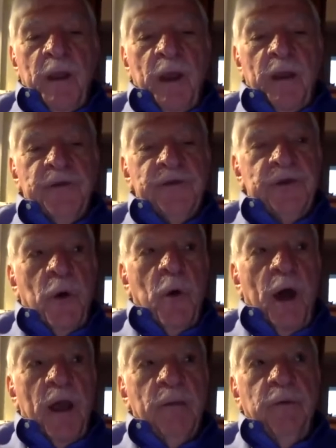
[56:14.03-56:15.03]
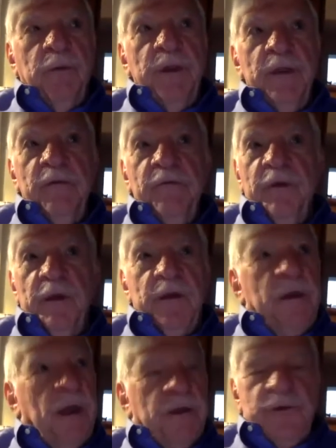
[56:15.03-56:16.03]
And so I believe that,
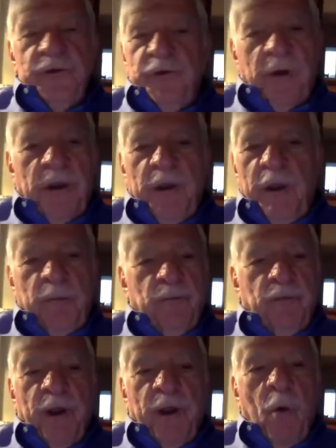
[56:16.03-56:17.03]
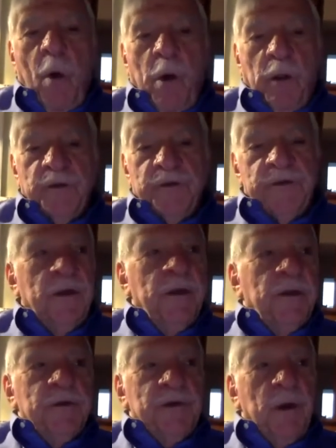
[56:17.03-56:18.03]
yes, you're going to hit brick walls.
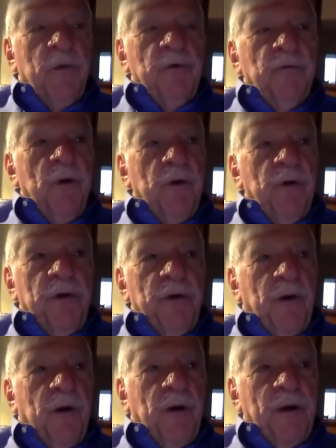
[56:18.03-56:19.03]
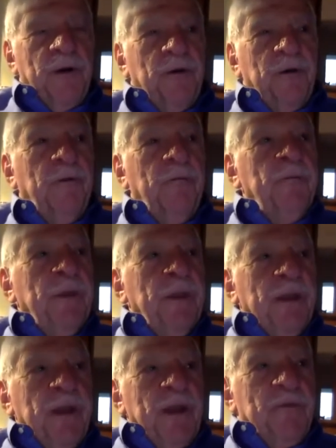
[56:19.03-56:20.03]
Someone wrote an article
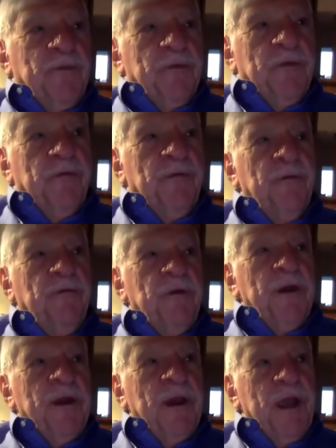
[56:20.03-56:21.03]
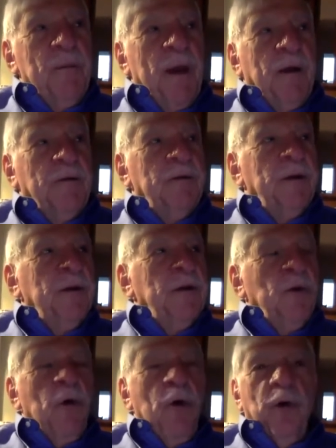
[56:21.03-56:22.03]
after Three Ring came out
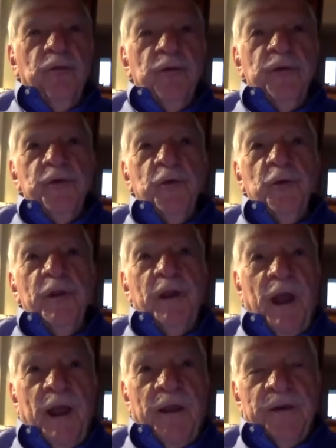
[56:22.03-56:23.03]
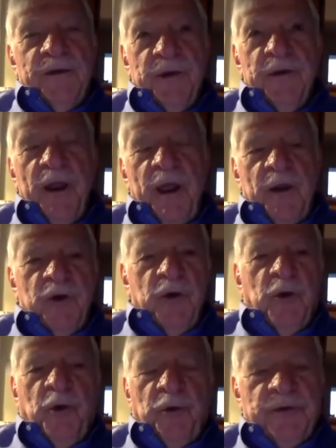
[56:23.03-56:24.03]
called Renzulliitis, a
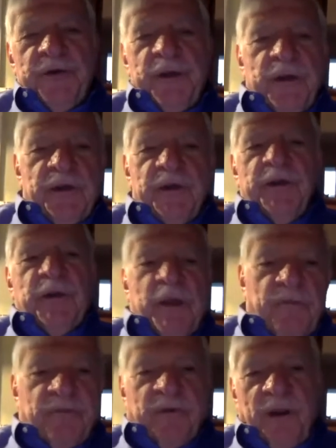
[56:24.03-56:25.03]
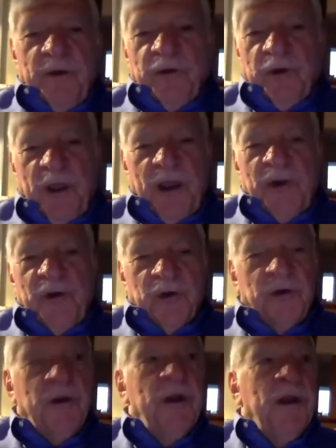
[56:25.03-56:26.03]
national disease in gifted
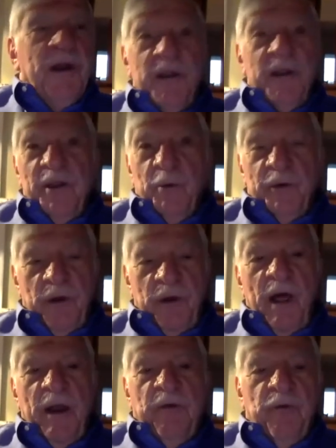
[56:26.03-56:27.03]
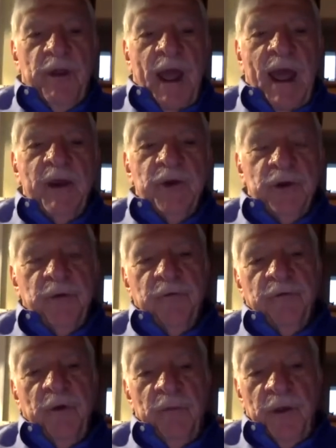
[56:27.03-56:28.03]
education. And there was a lot of reaction
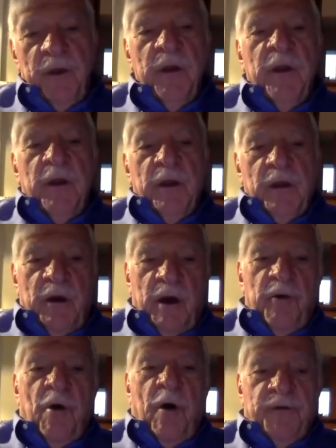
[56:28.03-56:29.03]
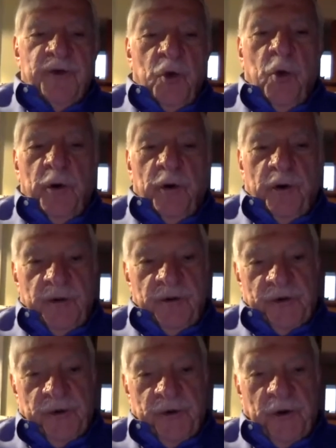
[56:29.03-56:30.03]
from the cutoff score
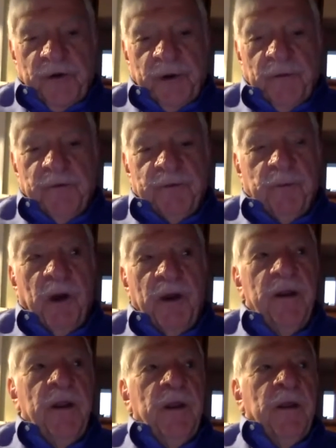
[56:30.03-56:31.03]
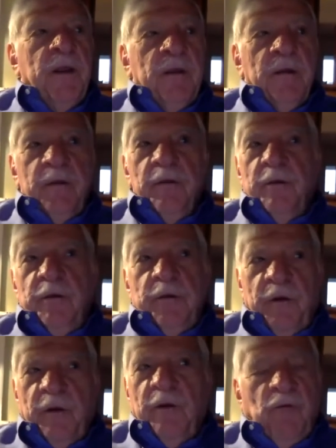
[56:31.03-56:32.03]
conservatives, but
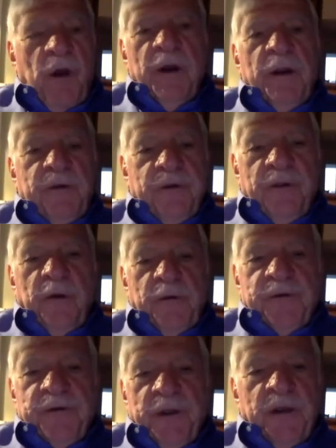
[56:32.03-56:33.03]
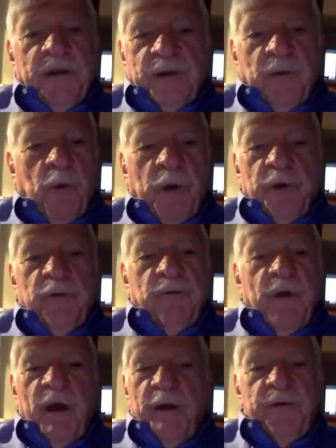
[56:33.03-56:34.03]
you're going to run into those things. And what you've
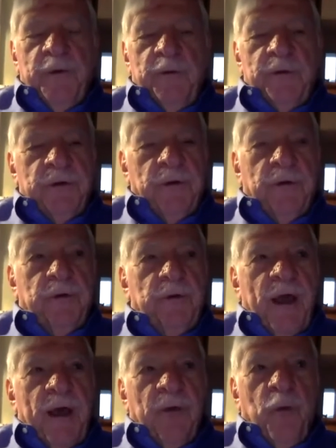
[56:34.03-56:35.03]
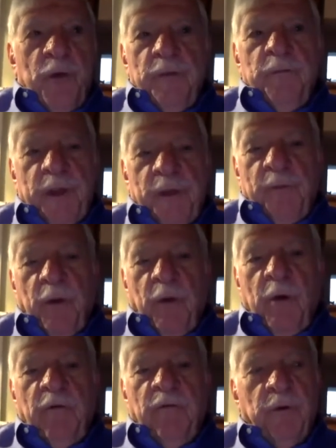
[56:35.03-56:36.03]
got to do is learn how to win people
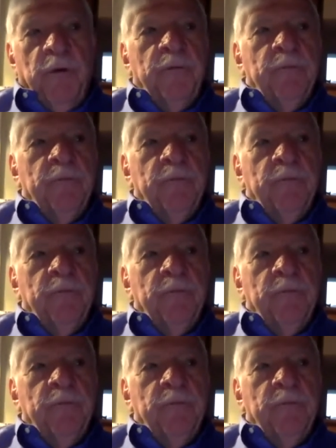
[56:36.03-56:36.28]
over.